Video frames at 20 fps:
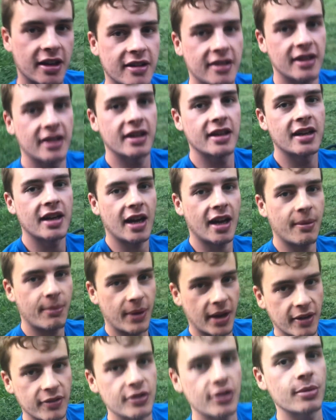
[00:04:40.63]
to take a
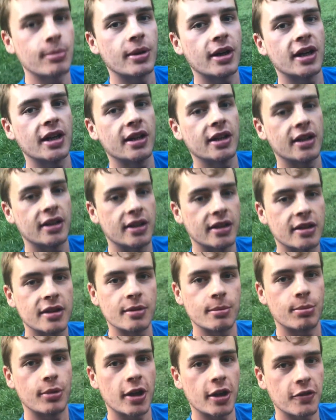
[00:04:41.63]
nap after my uh,
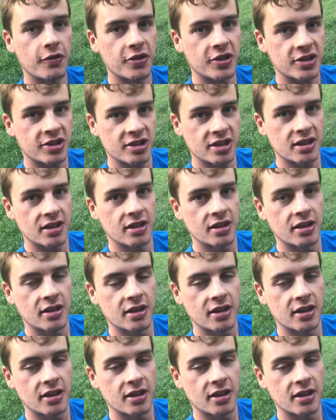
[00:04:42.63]
breakfast.